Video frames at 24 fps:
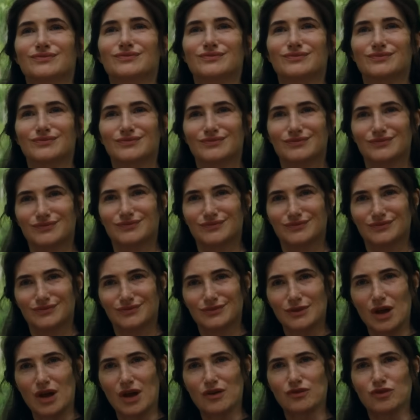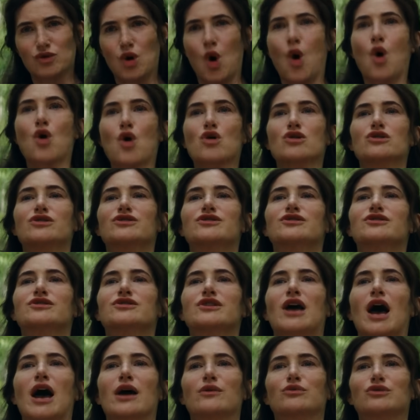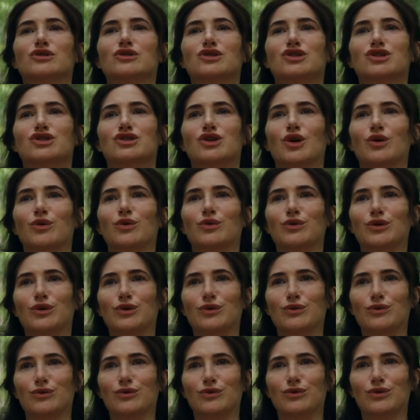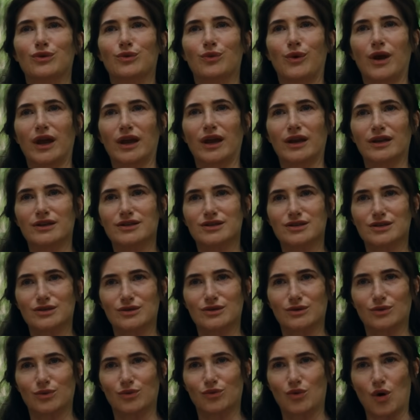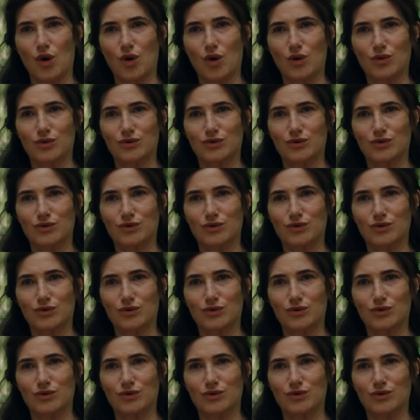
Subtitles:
episode 9 revelation, so much better, that the road was nonsense